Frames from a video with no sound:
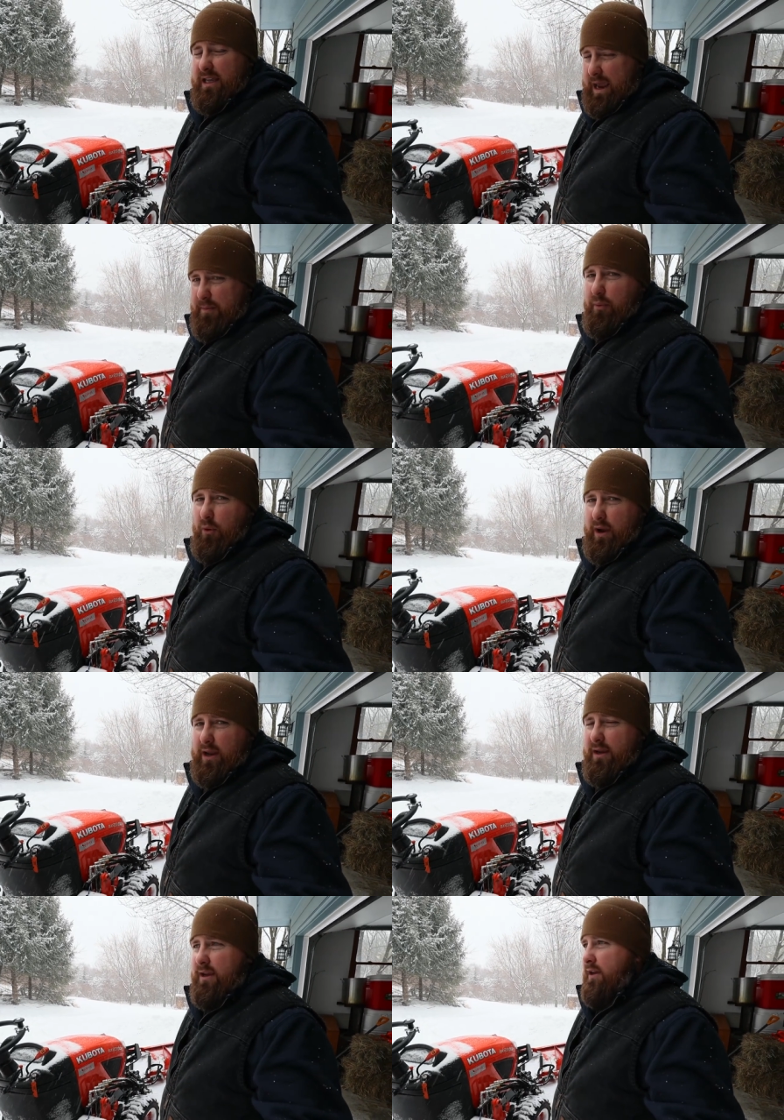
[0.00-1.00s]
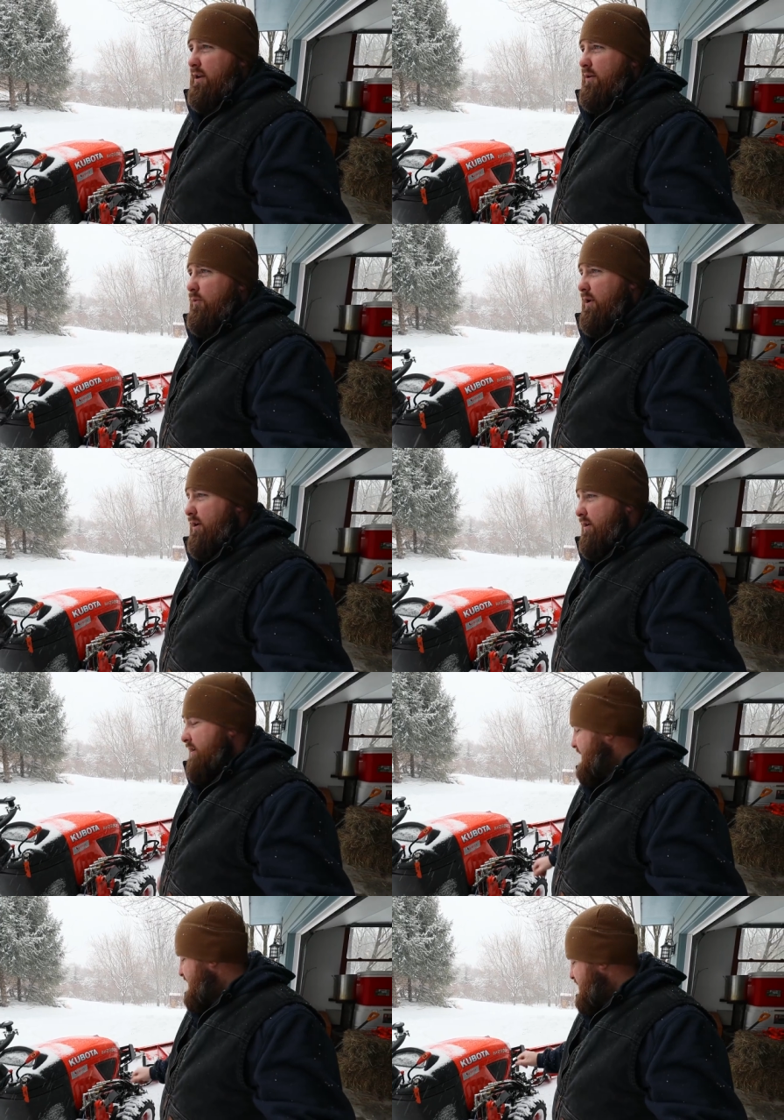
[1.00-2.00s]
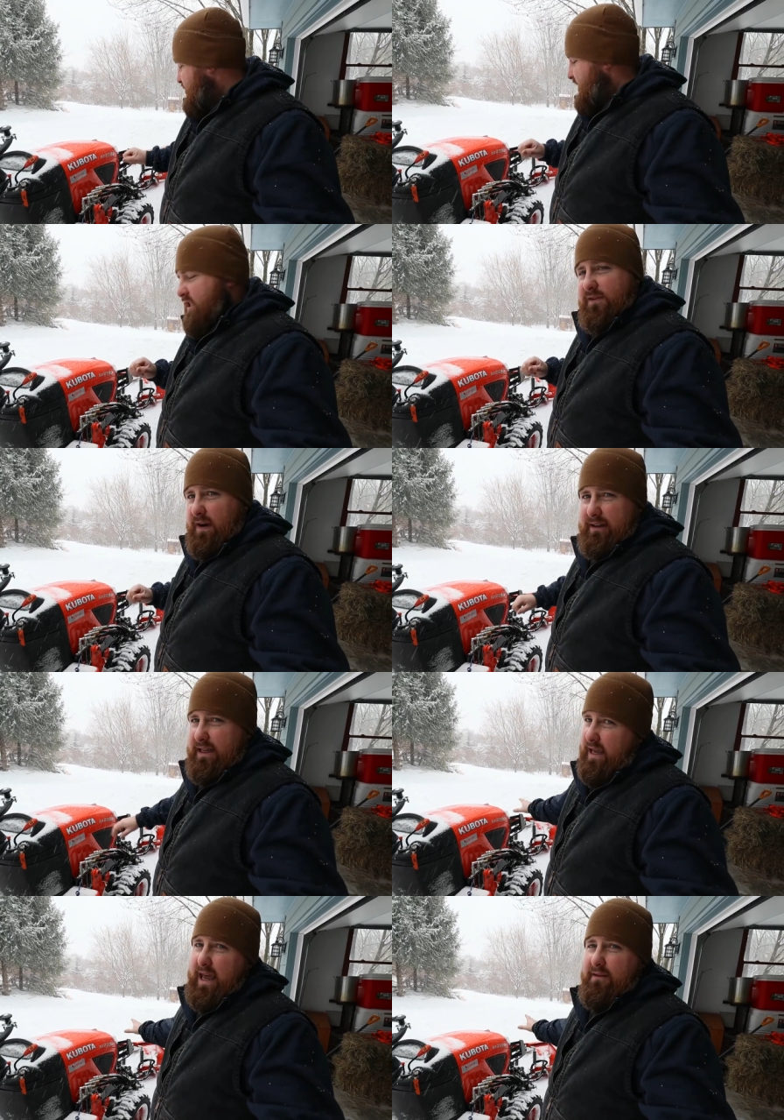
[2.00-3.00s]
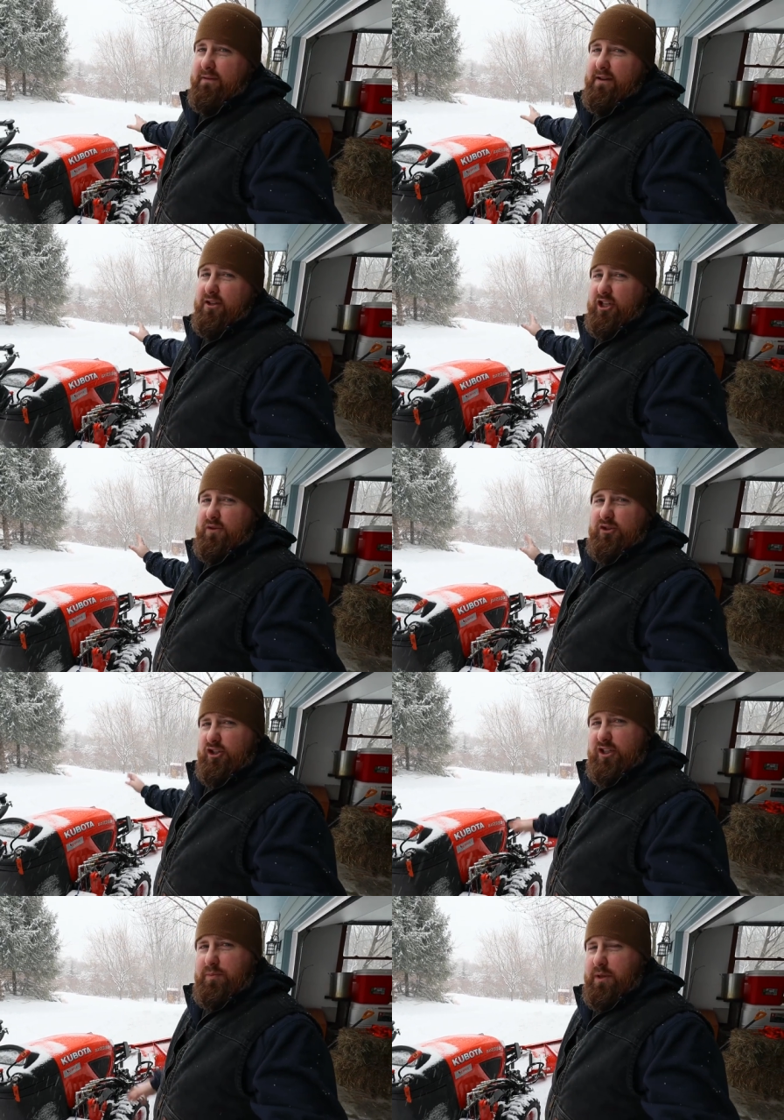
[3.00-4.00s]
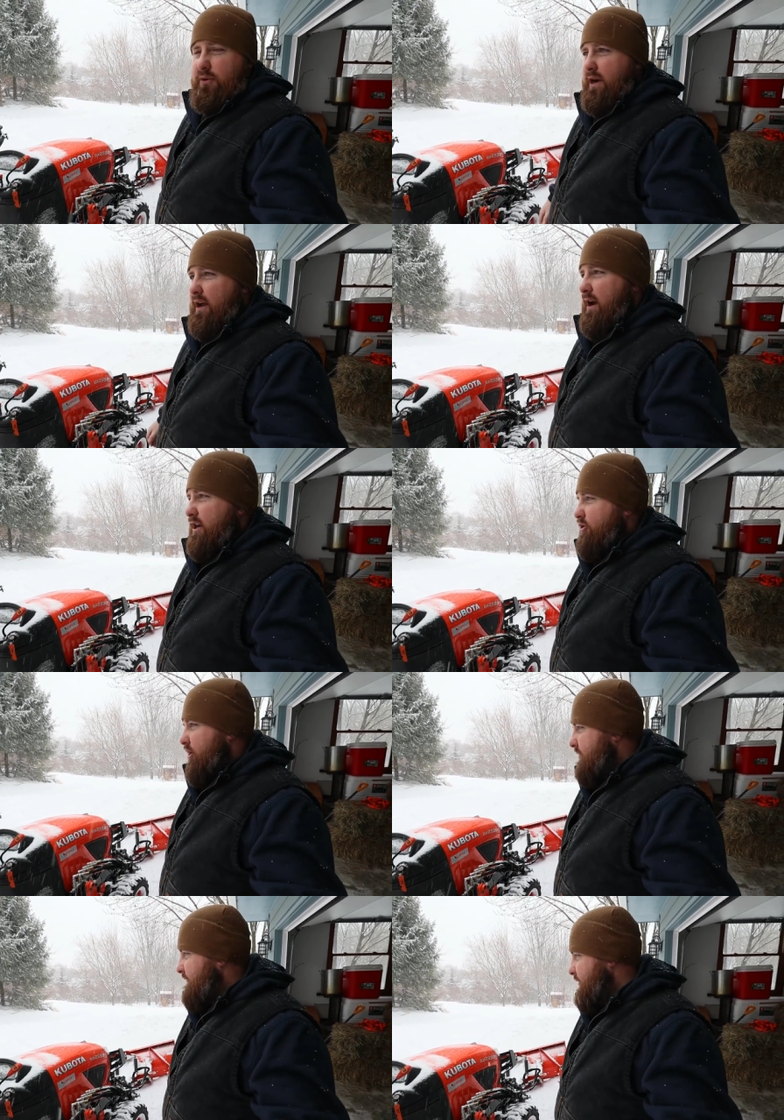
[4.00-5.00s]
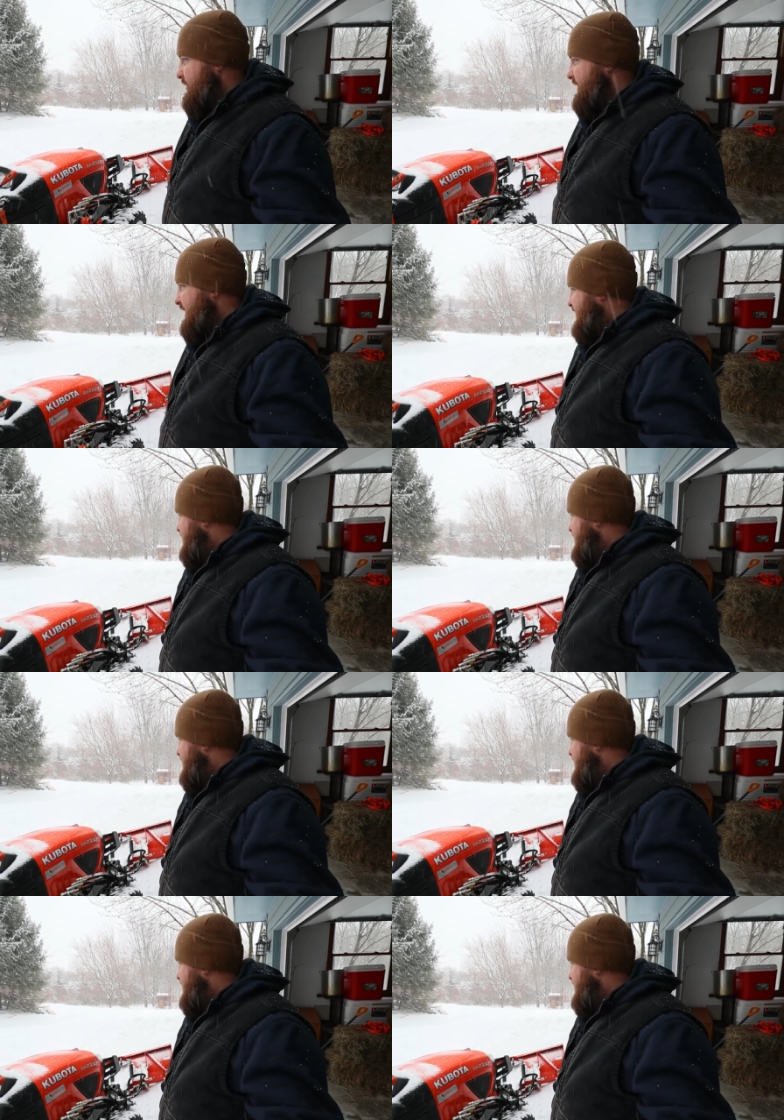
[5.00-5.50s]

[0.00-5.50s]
came a point where she just finally gave. She was just spewing out hydraulic fluid,